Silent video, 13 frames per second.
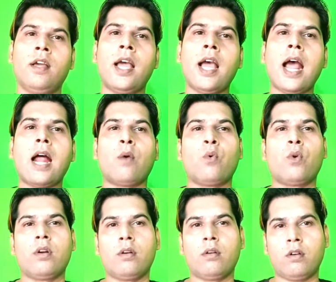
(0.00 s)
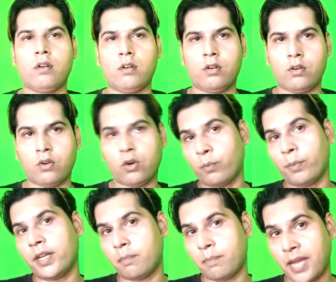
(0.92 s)
our
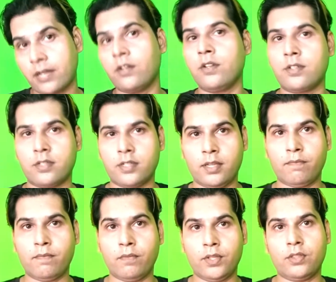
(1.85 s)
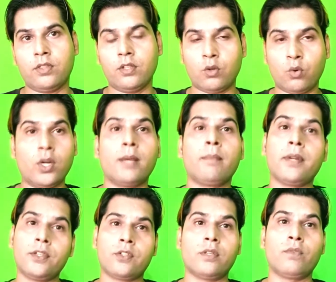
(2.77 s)
government partnership with the
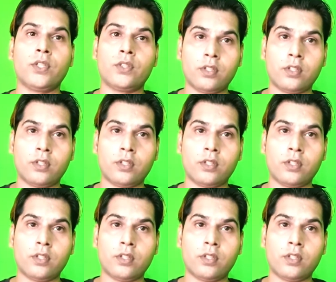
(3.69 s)
collaboration with